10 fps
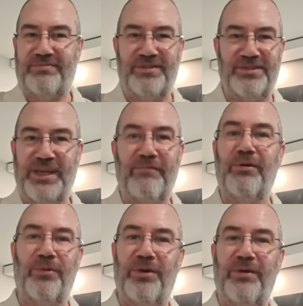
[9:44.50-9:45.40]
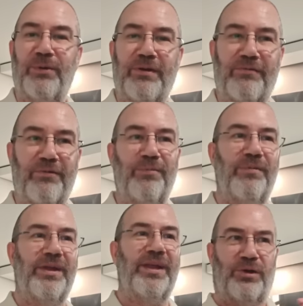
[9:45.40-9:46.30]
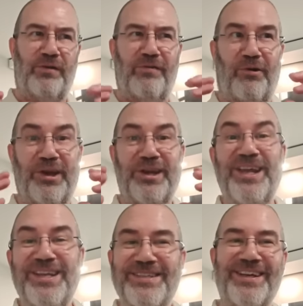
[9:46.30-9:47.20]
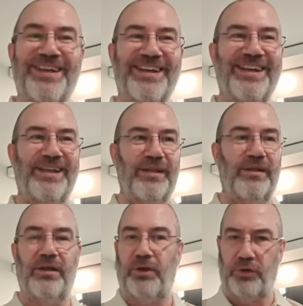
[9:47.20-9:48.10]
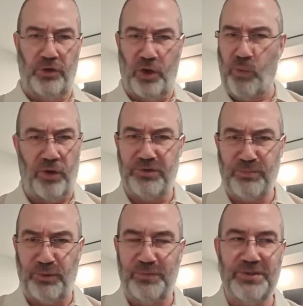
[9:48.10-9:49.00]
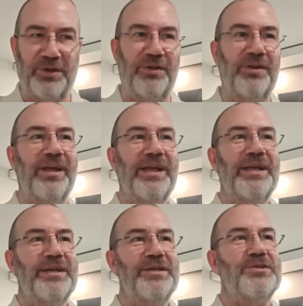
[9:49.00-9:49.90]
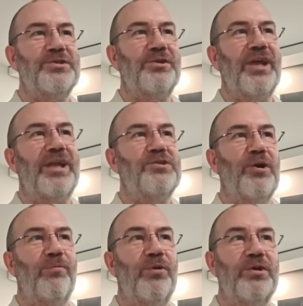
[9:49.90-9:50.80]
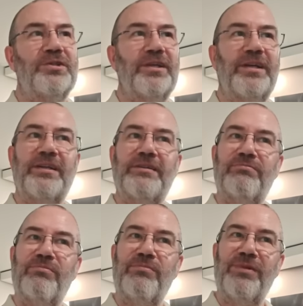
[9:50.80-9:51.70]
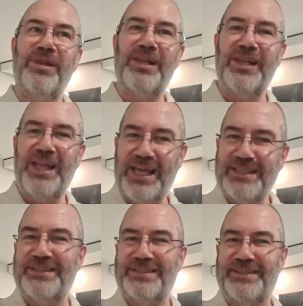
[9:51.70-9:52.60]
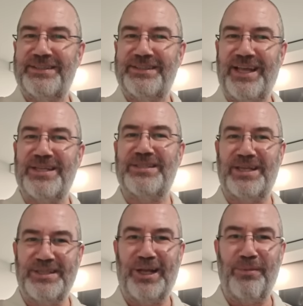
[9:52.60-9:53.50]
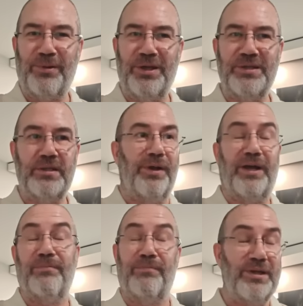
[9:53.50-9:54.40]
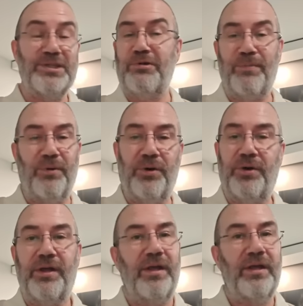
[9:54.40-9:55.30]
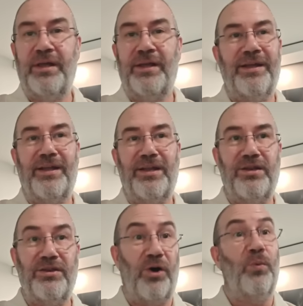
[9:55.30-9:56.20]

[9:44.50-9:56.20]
just everywhere. It went from looking very neat and not waterproof at all, so the end job was less aesthetically pleasing. But I'm pleased to report Not